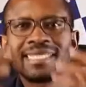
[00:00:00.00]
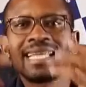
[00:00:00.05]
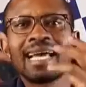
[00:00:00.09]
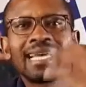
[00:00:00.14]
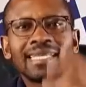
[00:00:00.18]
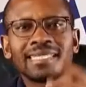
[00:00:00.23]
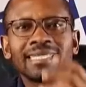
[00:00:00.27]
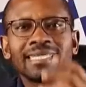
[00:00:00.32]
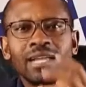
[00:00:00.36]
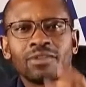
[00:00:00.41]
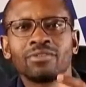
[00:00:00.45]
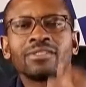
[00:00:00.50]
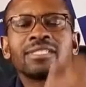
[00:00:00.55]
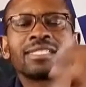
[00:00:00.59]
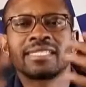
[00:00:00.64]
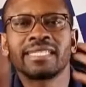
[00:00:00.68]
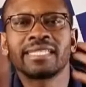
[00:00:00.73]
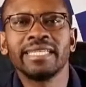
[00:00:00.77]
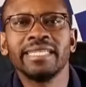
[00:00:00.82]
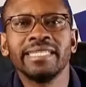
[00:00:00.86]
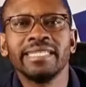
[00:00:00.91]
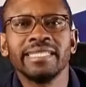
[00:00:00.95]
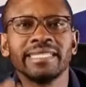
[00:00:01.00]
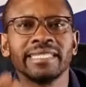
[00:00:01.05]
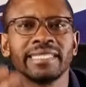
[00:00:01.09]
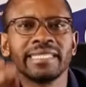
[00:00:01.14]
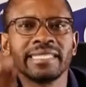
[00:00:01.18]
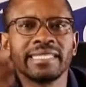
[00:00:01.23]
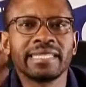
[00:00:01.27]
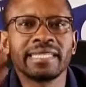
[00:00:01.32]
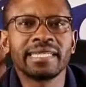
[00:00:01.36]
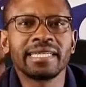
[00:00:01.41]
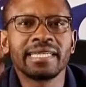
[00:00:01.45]
They're not
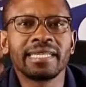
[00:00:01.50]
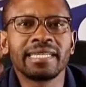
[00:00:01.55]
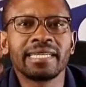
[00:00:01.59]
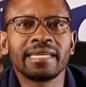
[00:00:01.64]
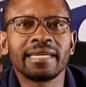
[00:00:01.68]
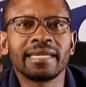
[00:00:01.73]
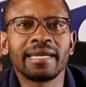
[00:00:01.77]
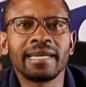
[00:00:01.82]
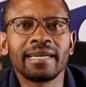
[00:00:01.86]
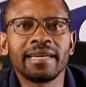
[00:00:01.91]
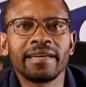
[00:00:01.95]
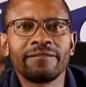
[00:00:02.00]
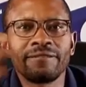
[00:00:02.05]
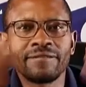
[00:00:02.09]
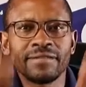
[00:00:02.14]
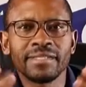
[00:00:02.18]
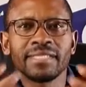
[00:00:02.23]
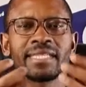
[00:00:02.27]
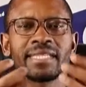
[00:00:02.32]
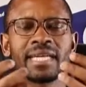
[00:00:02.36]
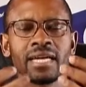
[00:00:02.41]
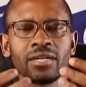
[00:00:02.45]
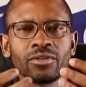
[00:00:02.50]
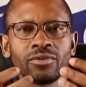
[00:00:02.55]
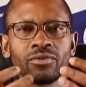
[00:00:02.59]
selling physical